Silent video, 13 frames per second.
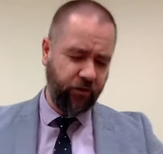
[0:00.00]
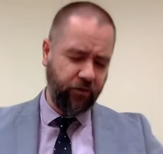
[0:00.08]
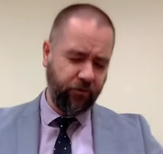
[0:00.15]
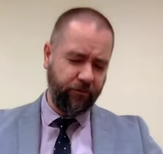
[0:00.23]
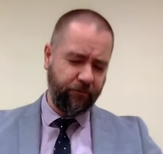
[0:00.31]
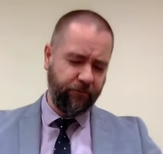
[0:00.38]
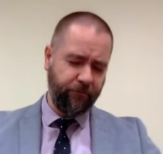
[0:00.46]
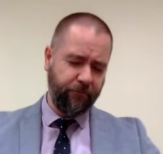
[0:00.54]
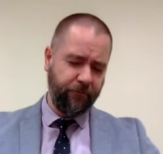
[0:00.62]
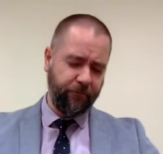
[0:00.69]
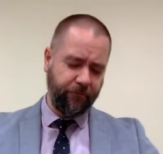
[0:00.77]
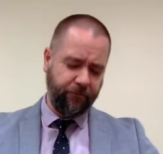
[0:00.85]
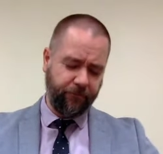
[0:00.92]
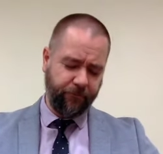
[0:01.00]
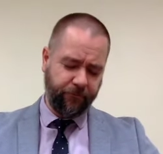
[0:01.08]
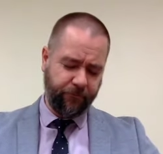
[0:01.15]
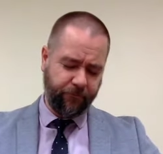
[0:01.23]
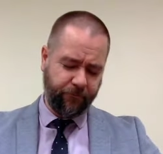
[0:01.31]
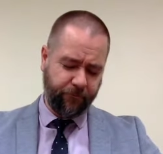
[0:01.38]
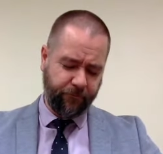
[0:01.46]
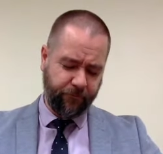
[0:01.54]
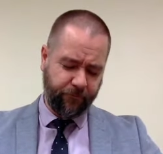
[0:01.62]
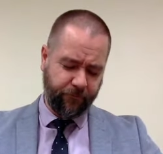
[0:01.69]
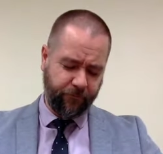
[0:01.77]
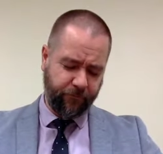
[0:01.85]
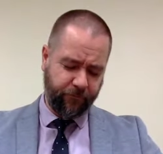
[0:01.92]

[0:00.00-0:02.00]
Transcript: No one is speaking in this clip.